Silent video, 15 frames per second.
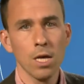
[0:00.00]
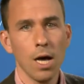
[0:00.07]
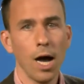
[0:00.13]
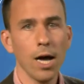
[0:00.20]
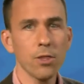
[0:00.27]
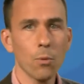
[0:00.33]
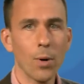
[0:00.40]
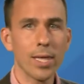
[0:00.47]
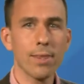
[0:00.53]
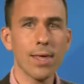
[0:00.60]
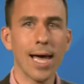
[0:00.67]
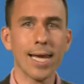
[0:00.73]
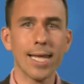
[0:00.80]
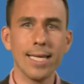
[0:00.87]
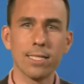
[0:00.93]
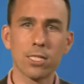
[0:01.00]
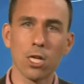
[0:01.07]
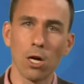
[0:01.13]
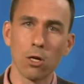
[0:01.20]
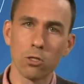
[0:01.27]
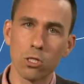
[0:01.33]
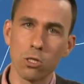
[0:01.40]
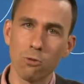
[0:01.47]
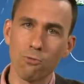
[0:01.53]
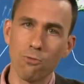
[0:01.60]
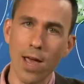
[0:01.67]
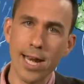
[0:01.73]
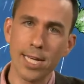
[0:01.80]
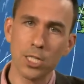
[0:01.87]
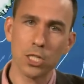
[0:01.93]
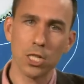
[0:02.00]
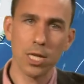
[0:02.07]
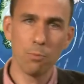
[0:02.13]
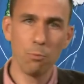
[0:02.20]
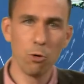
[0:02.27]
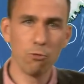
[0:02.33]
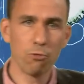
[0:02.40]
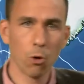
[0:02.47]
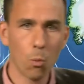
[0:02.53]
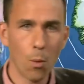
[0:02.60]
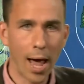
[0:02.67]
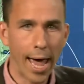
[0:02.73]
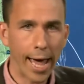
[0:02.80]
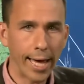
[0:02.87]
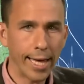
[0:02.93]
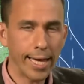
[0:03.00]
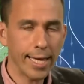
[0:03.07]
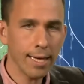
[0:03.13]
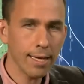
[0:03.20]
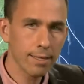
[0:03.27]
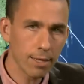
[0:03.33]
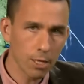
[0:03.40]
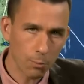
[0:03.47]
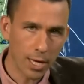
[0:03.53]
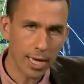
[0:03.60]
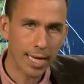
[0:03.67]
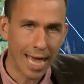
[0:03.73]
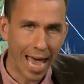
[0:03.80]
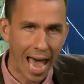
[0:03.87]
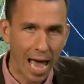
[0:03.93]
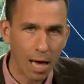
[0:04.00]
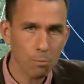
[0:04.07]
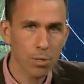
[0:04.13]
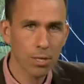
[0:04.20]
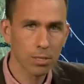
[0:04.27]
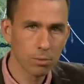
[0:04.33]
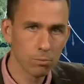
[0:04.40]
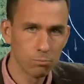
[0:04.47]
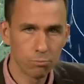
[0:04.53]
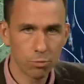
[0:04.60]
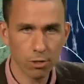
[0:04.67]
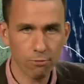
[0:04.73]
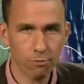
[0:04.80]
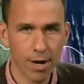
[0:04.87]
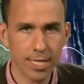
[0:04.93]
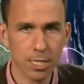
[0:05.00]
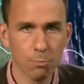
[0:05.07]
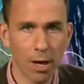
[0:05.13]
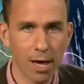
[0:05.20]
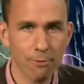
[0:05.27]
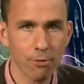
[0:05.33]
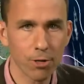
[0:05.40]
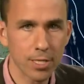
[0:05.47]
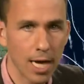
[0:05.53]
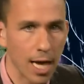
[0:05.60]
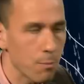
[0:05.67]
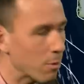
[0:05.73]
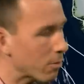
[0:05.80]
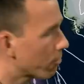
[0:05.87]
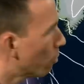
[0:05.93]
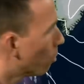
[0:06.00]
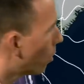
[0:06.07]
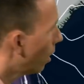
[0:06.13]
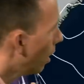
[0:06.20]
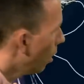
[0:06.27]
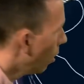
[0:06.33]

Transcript: Either way, that is going to eventually move away and there'll be a gap, a brief respite for a time before